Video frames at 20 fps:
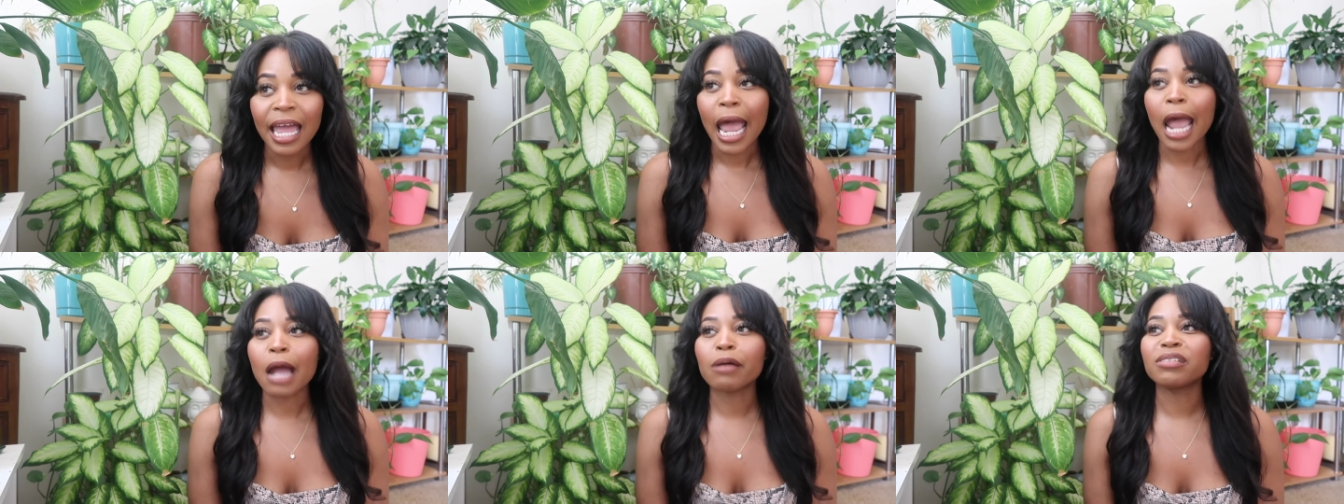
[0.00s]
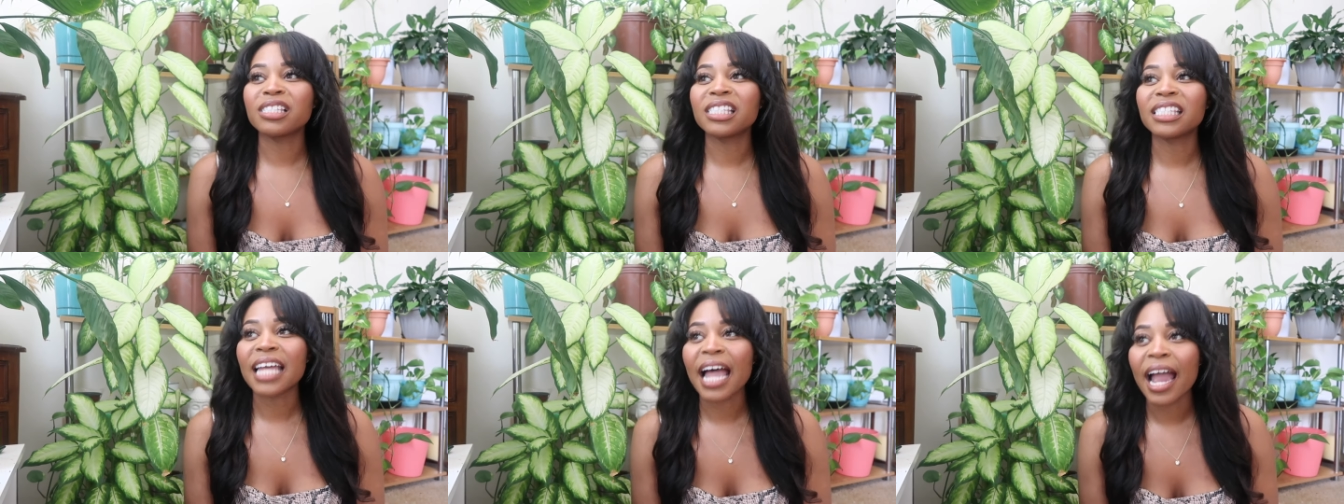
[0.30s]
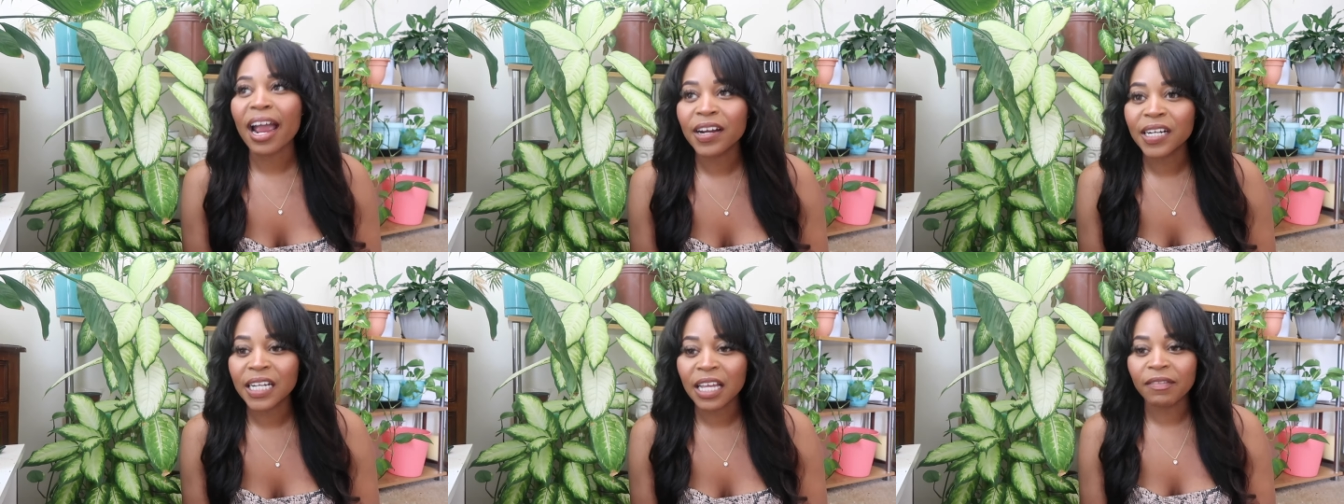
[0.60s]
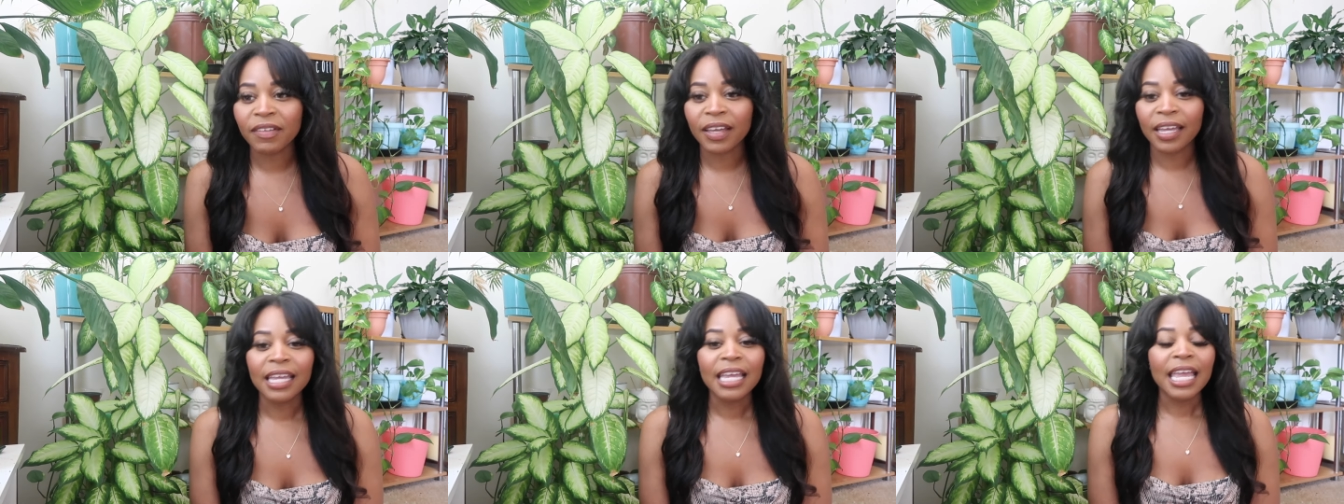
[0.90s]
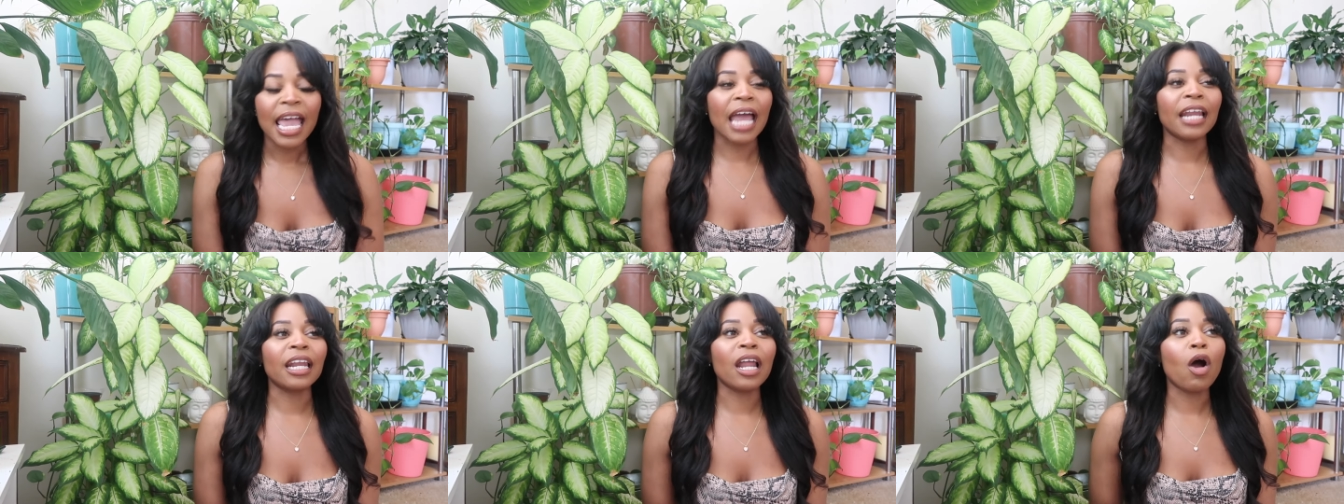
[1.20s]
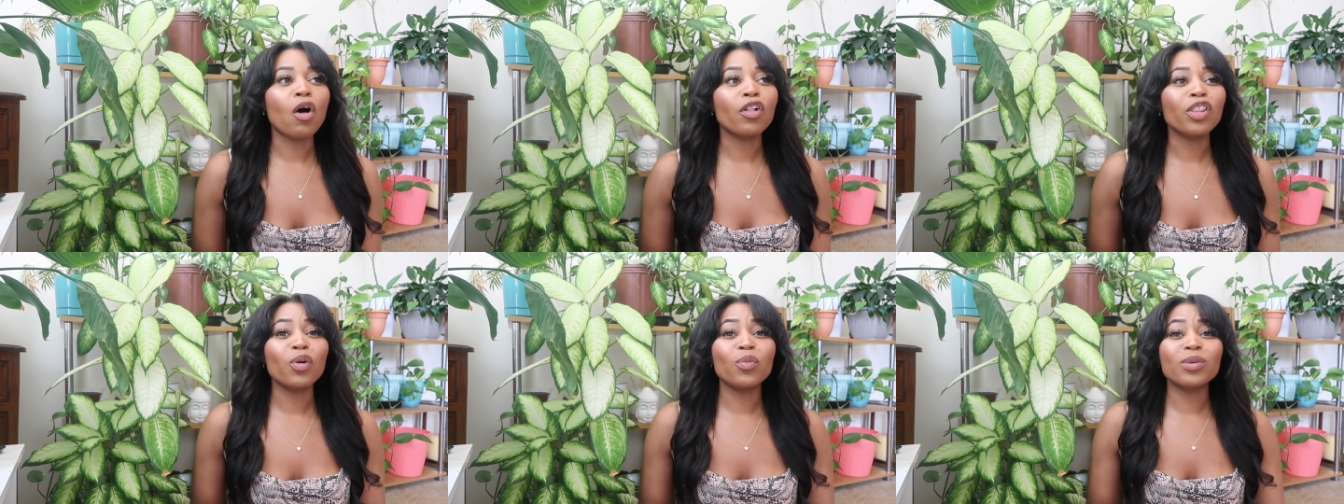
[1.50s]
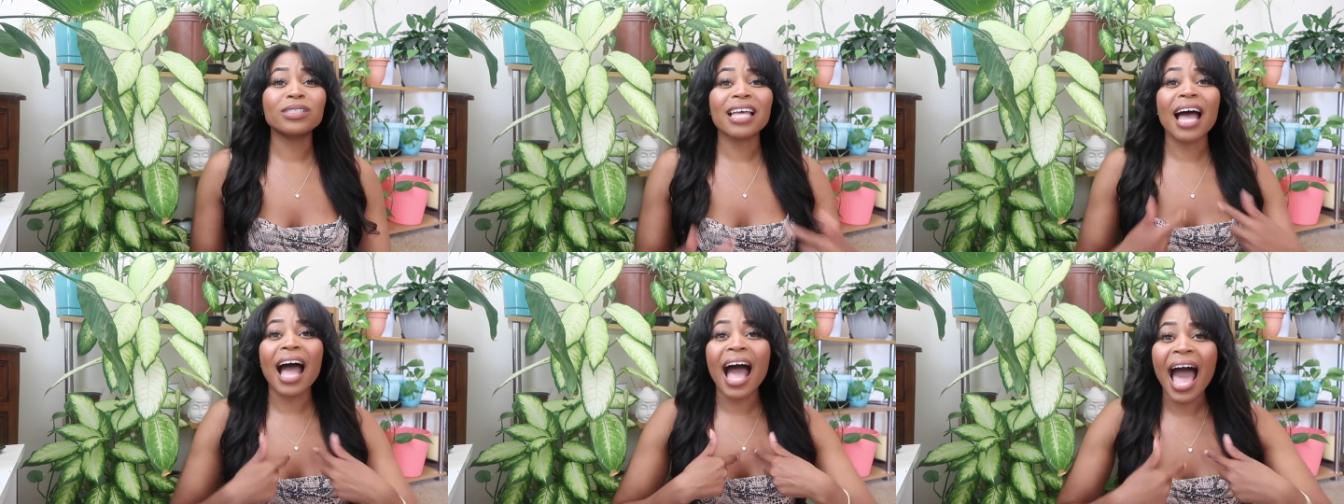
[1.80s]
I was tired of it. And not only
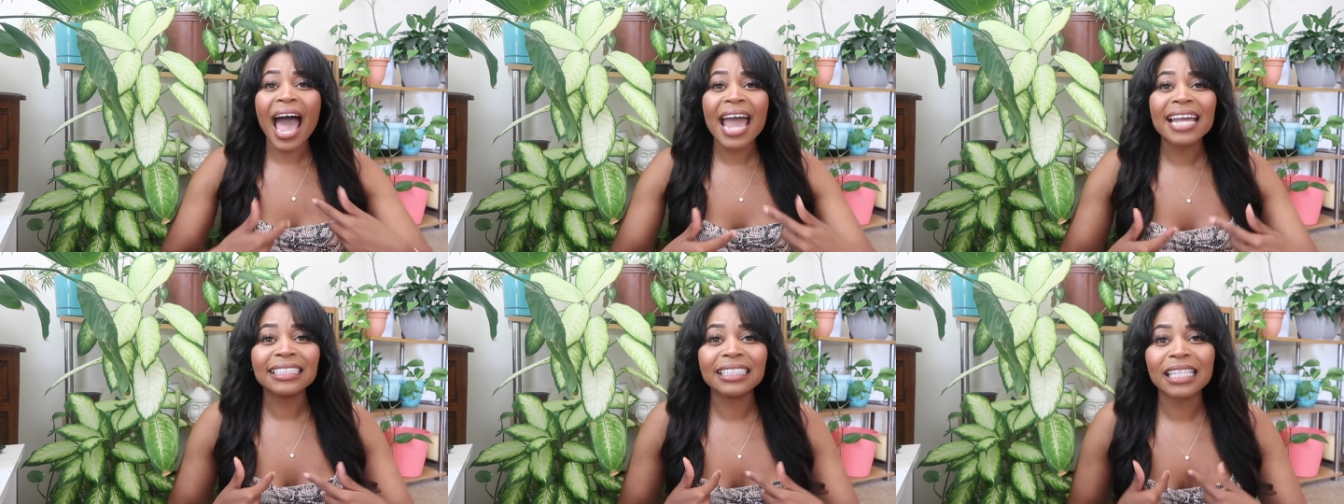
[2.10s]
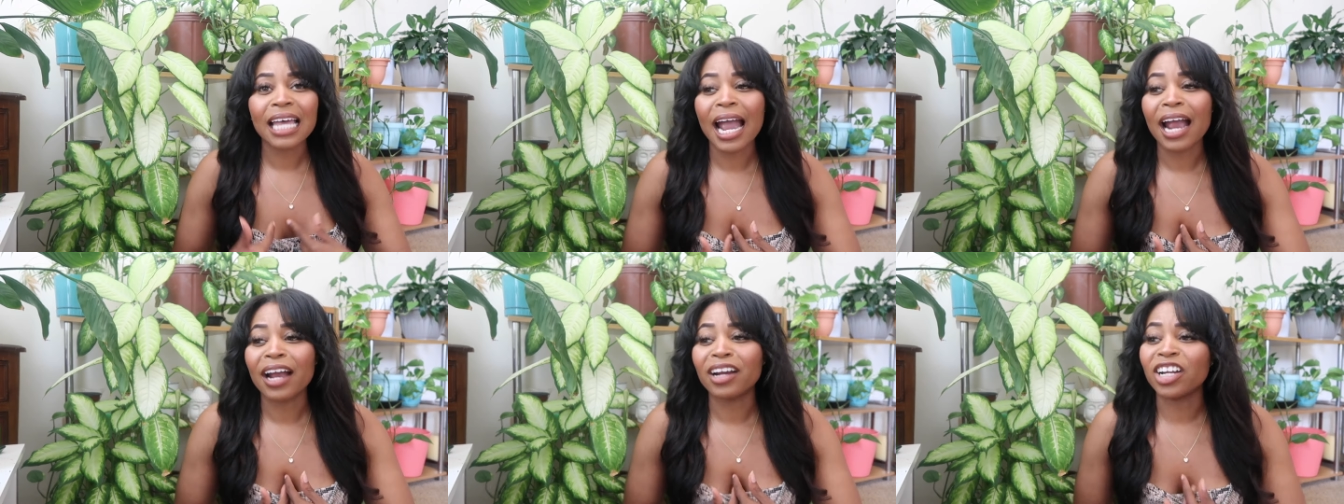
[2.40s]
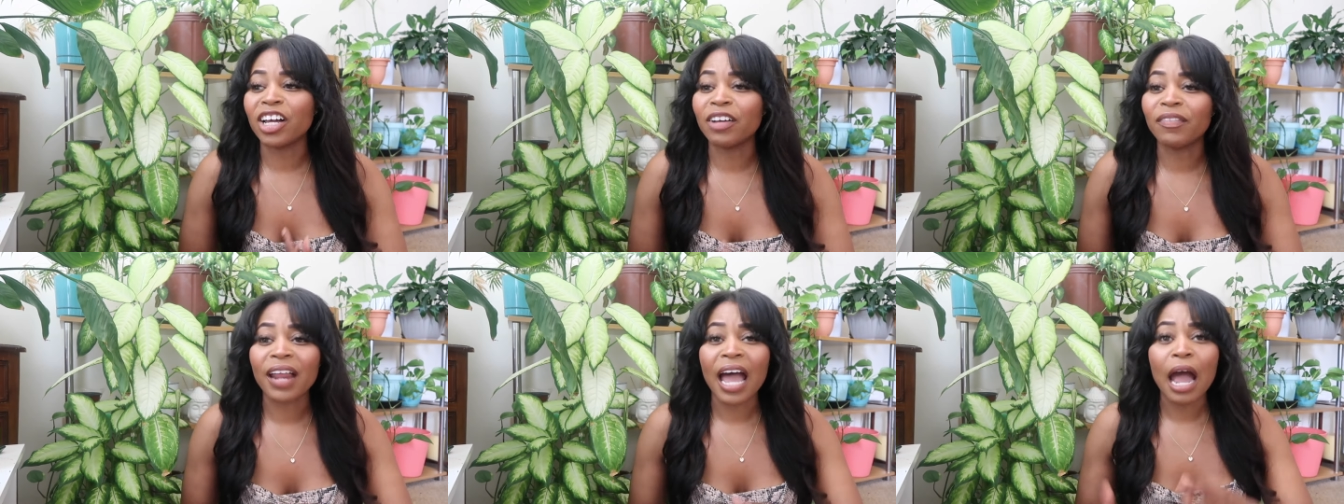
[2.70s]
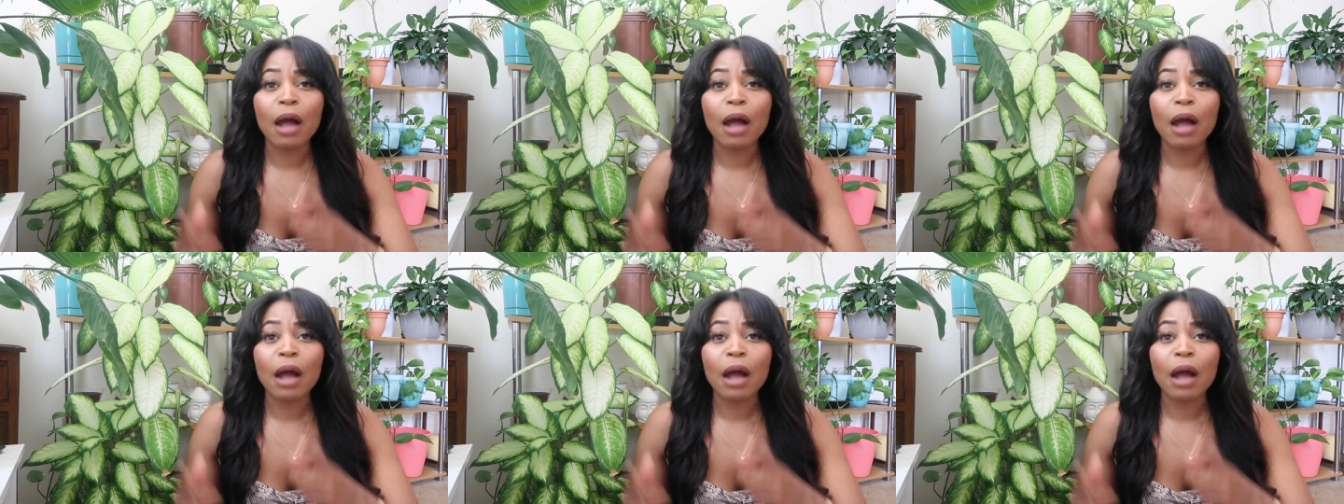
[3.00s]
was I tired of it,